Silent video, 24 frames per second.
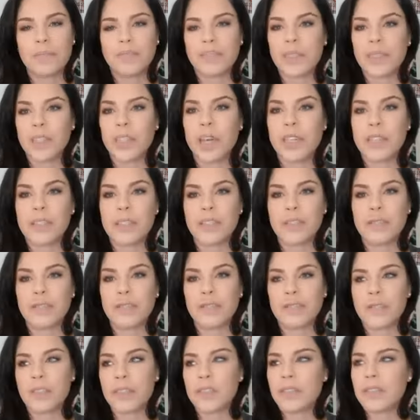Lots of
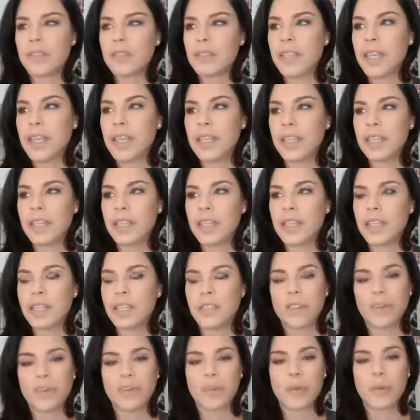daily
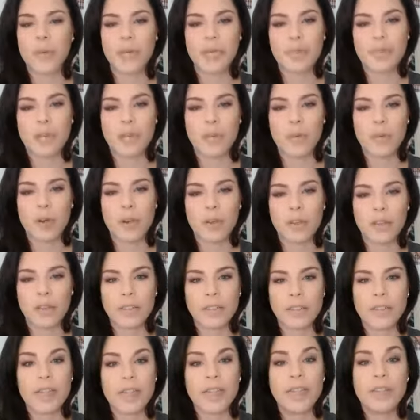and twice a day walkers,
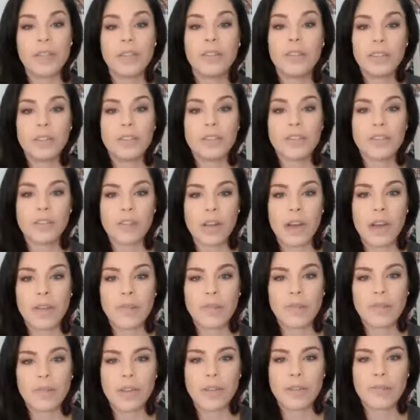and they literally just stop
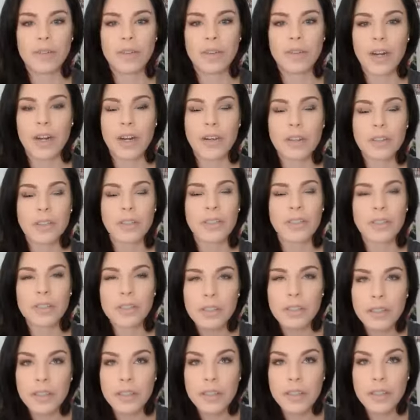right in front of our house and just